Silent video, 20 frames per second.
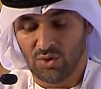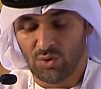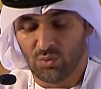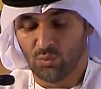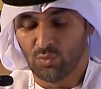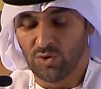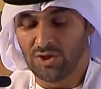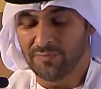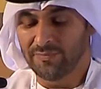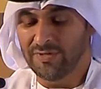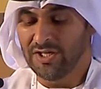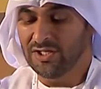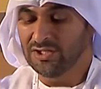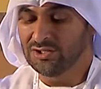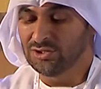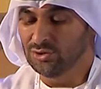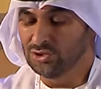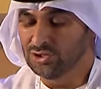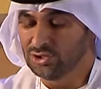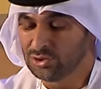we
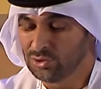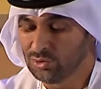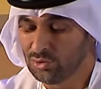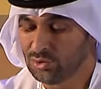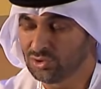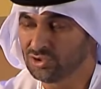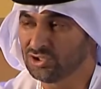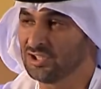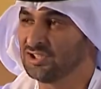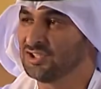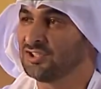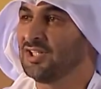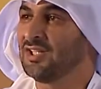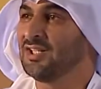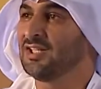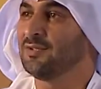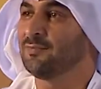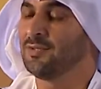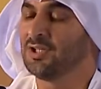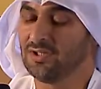make to ensure
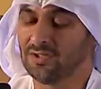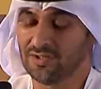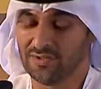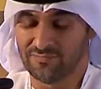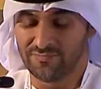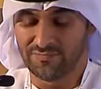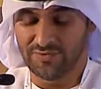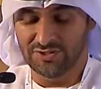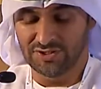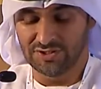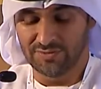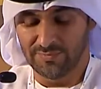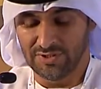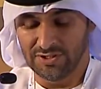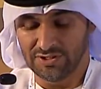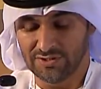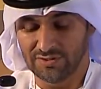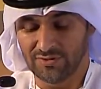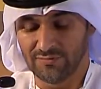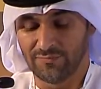sustainable
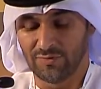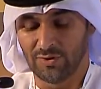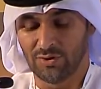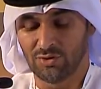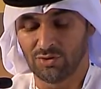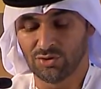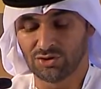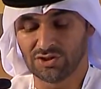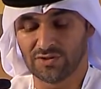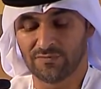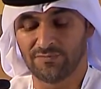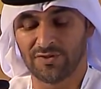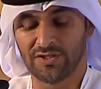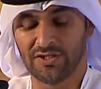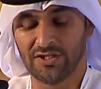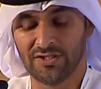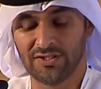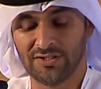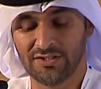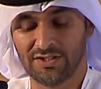investment flows
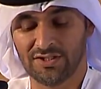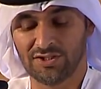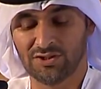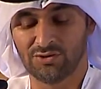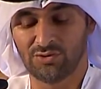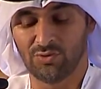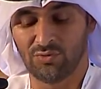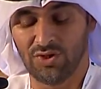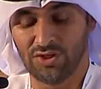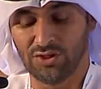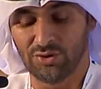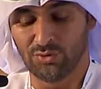freely into the